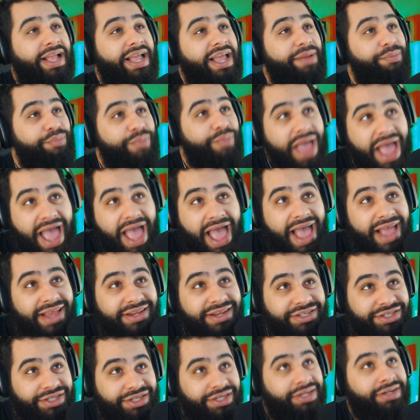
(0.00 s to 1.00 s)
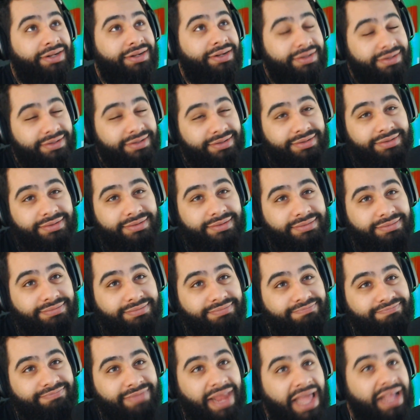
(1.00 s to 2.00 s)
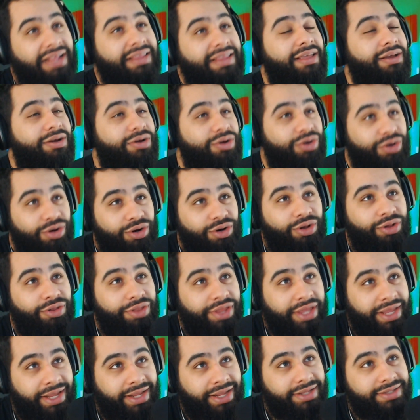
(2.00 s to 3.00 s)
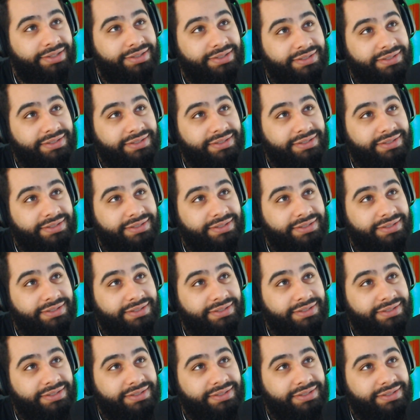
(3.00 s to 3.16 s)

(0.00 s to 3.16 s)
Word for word: Imagine like the good old days